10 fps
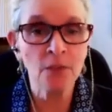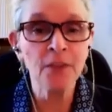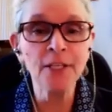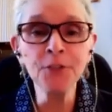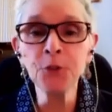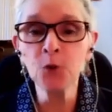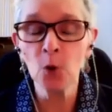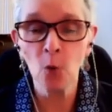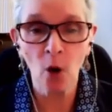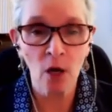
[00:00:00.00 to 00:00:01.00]
And then you
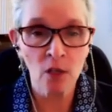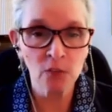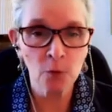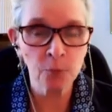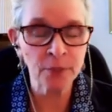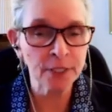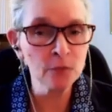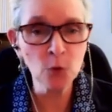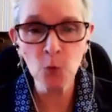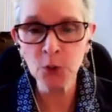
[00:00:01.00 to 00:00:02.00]
go off. But
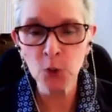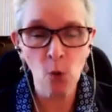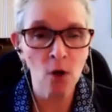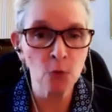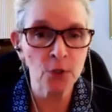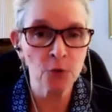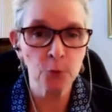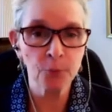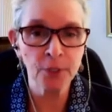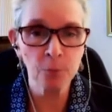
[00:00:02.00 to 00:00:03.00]
even when you go off with
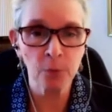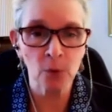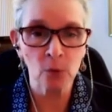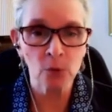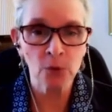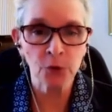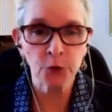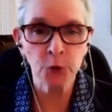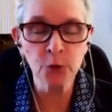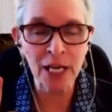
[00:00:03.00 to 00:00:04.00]
other people,
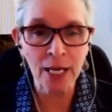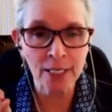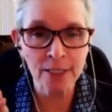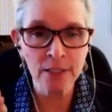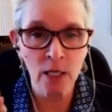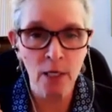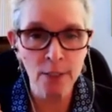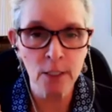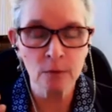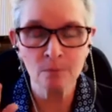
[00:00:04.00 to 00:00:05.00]
you
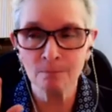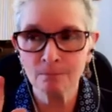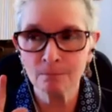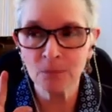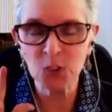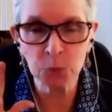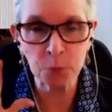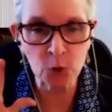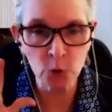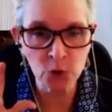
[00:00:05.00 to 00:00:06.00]
cannot
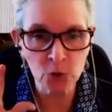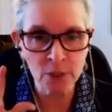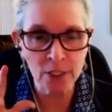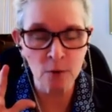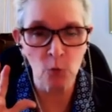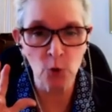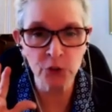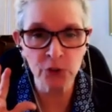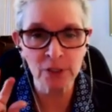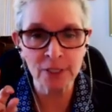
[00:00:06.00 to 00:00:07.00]
spiritually and
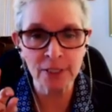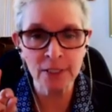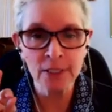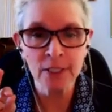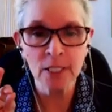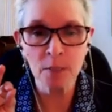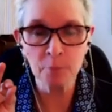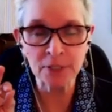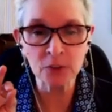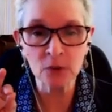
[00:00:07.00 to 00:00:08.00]
emotionally and
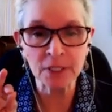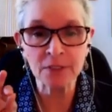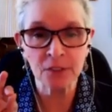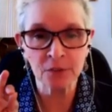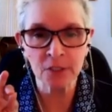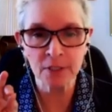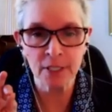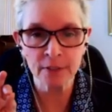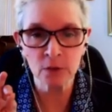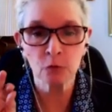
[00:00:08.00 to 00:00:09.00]
mentally
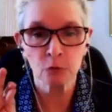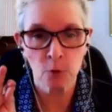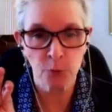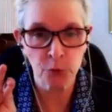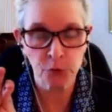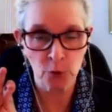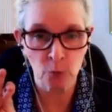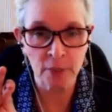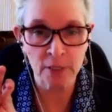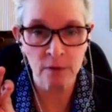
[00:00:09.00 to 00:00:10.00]
disconnect from your
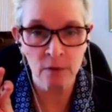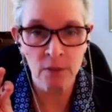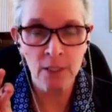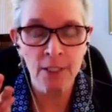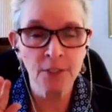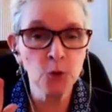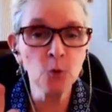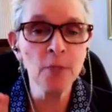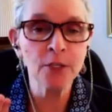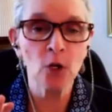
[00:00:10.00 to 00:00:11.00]
soulmate. And
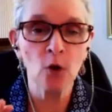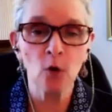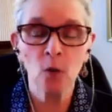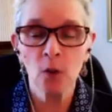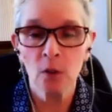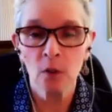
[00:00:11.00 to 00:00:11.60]
you may go